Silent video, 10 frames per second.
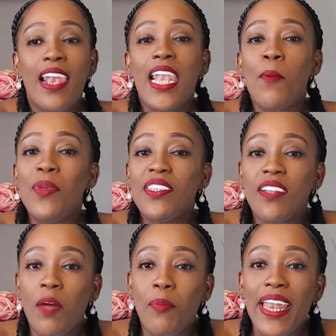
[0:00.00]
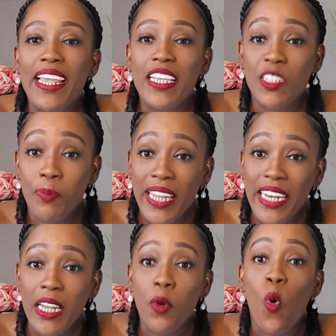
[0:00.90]
Let me start by
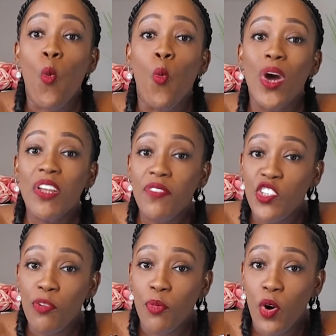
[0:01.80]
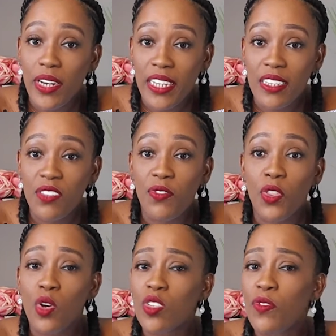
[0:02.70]
explaining what a vision board is for
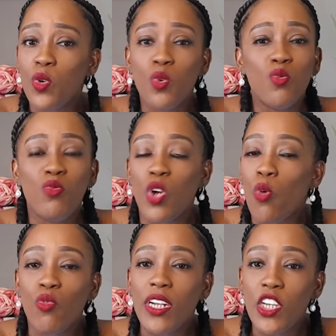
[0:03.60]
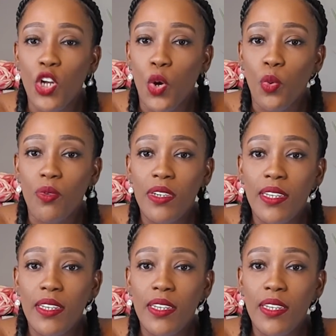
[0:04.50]
those of you who don't really know.